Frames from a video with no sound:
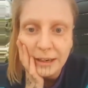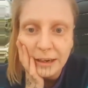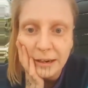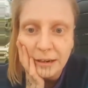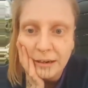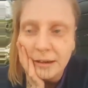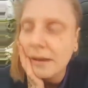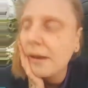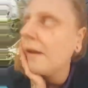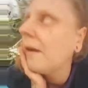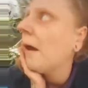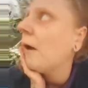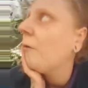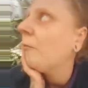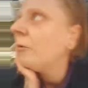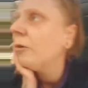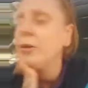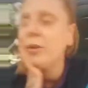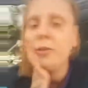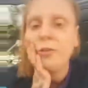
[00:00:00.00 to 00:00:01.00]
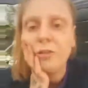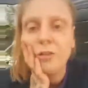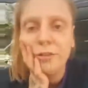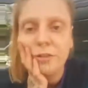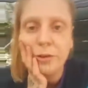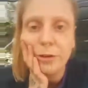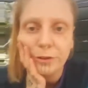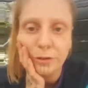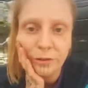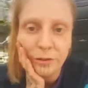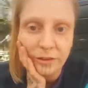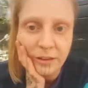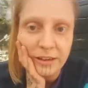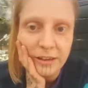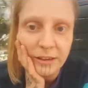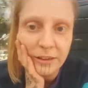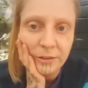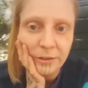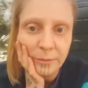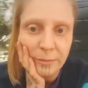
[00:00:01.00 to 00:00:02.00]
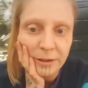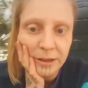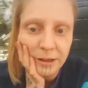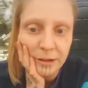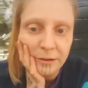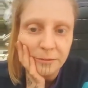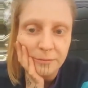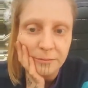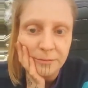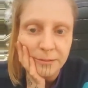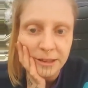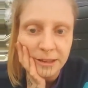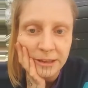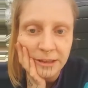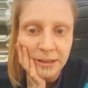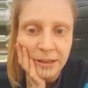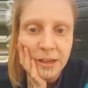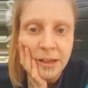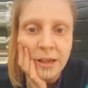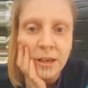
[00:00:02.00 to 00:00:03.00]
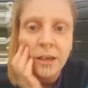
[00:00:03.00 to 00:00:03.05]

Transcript: I wanted to talk to you guys about my